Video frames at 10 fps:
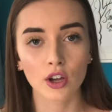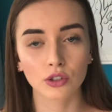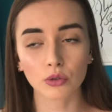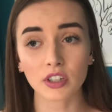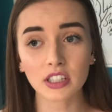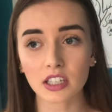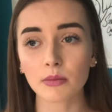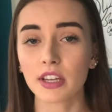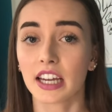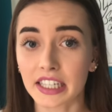So it's gonna
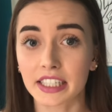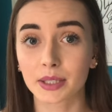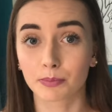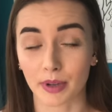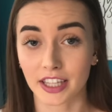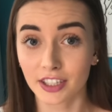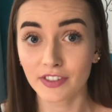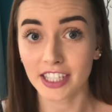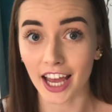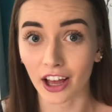be expensive
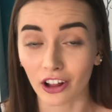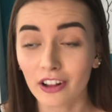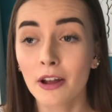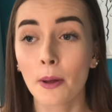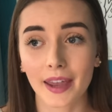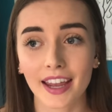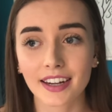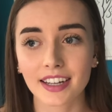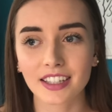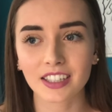as hell, and
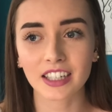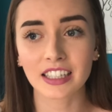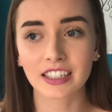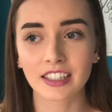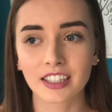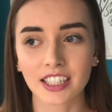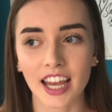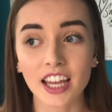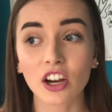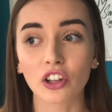it's gonna
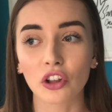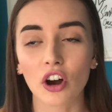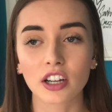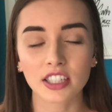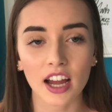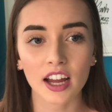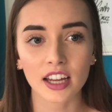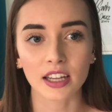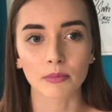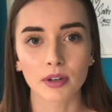take a long time.